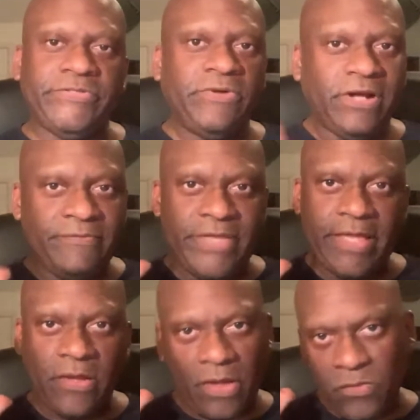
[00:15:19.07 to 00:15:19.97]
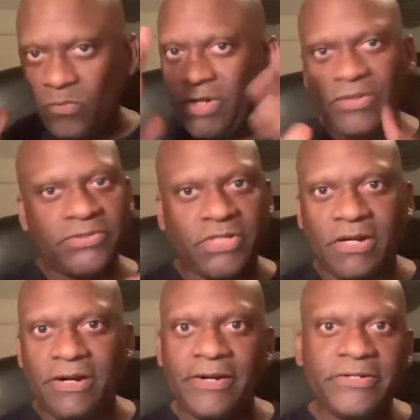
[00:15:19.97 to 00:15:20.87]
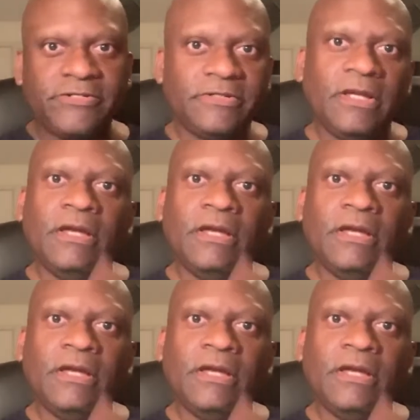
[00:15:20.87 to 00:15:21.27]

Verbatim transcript: You ought to be in one of those cars,